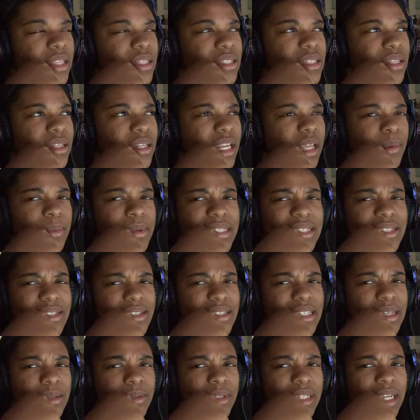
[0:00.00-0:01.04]
to Nemesis
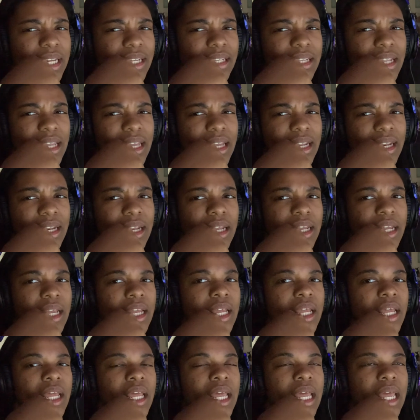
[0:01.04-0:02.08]
or something like that,
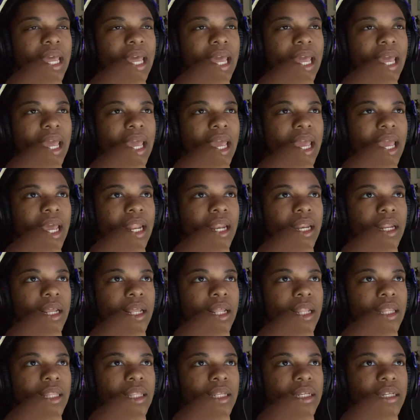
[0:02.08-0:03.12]
and
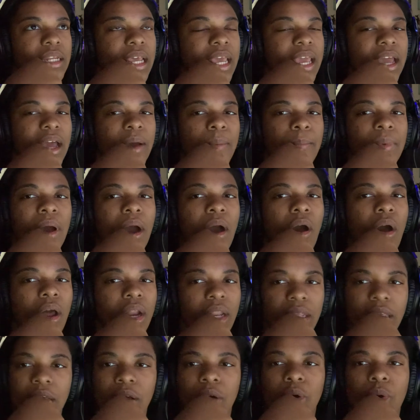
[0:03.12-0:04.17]
the damn
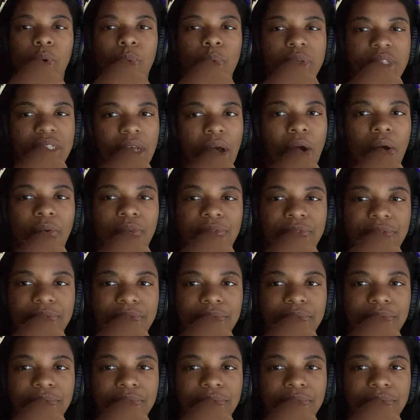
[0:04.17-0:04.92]
audio was off.